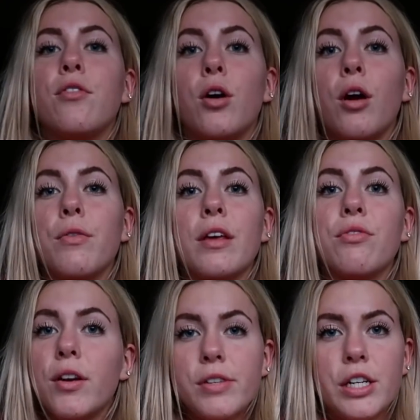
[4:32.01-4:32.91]
for only
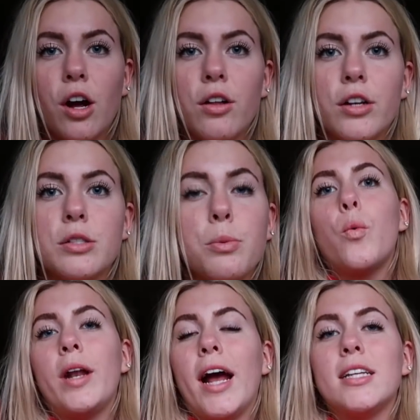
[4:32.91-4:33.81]
$50
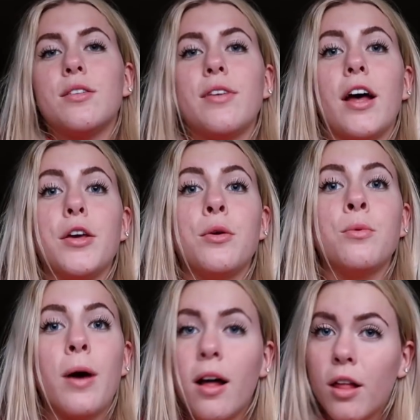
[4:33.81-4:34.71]
when it has a value
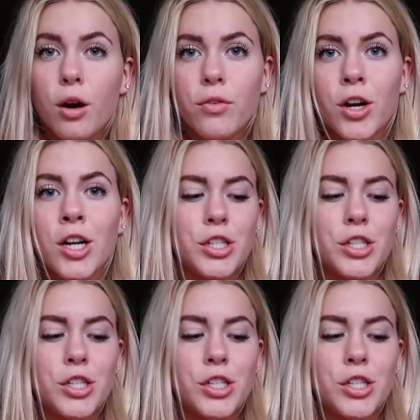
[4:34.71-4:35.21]
well over